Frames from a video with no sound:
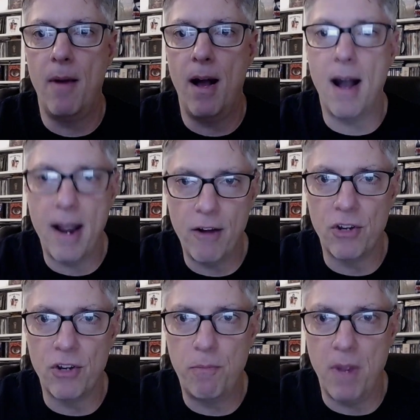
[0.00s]

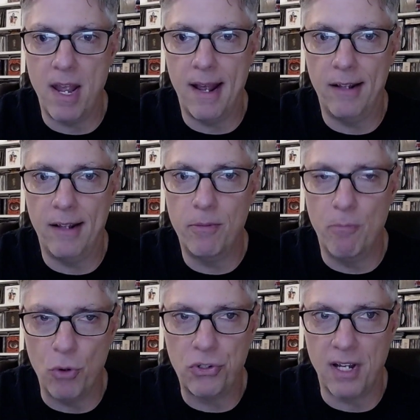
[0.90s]
Irish band,
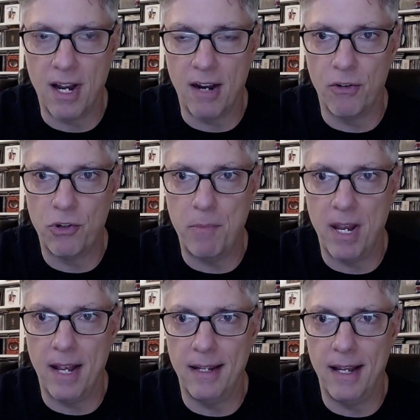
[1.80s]
mostly Irish
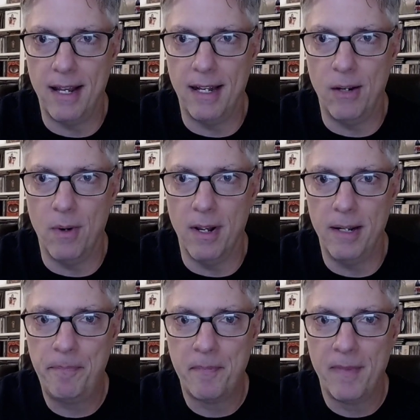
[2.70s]
band anyway,
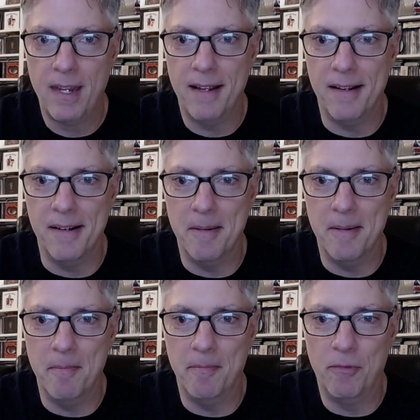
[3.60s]

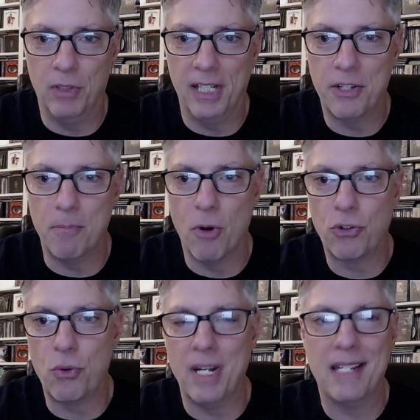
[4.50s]
released
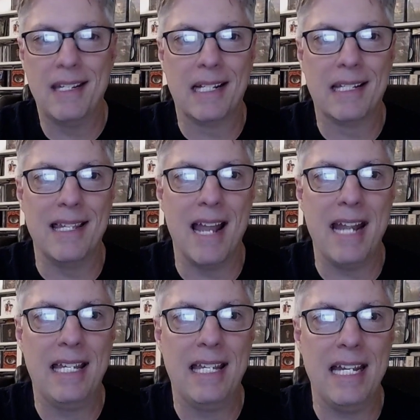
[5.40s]
March 26,
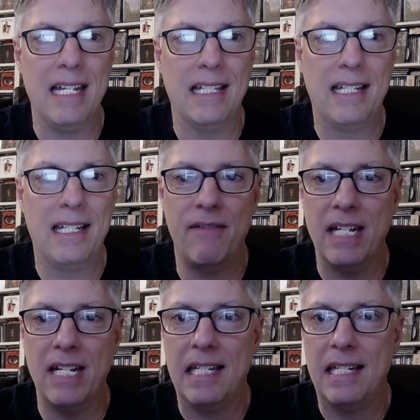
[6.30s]

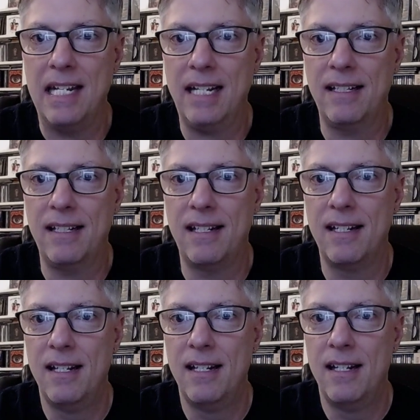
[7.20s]
1976,
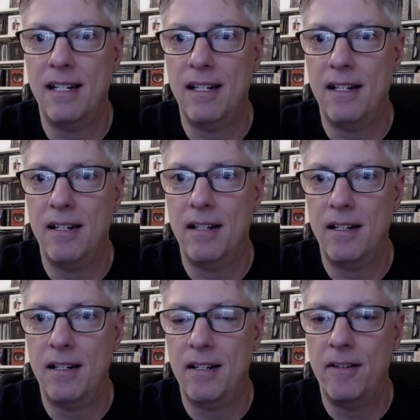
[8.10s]

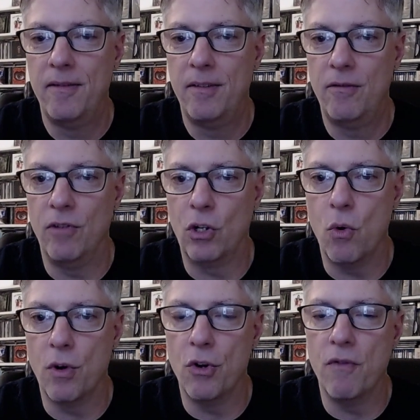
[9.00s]

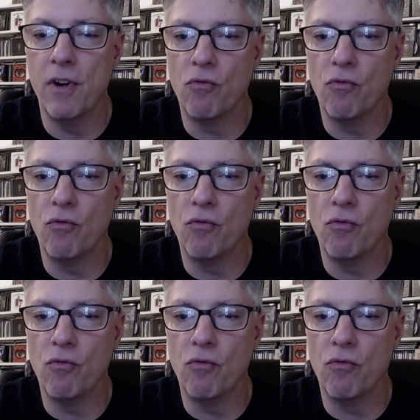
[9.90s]
recorded over at